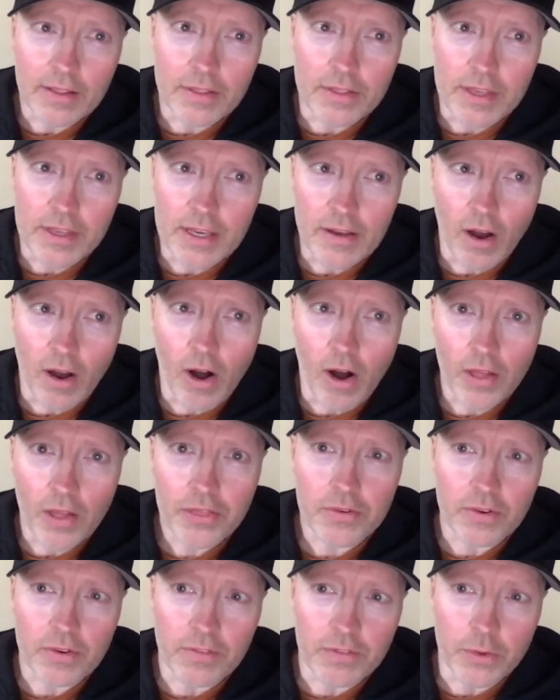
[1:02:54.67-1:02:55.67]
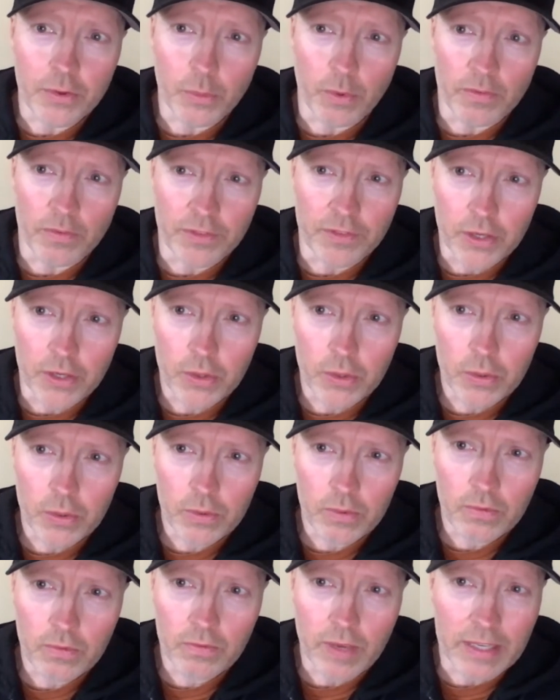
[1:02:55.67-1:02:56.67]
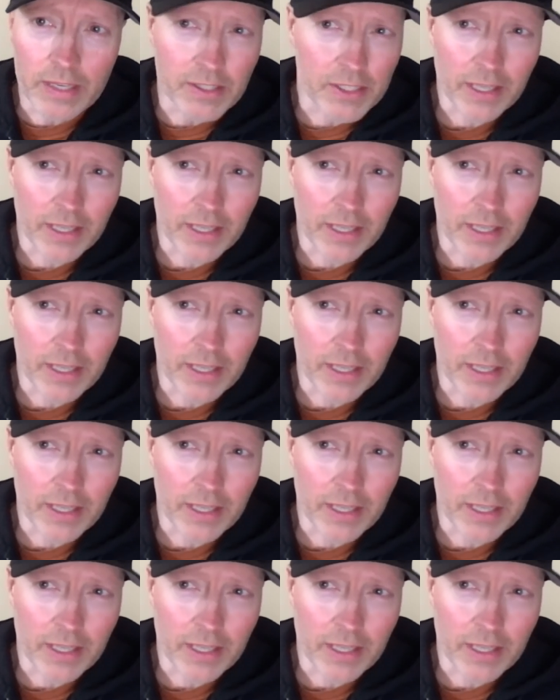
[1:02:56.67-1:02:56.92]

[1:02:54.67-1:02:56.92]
the author of the review is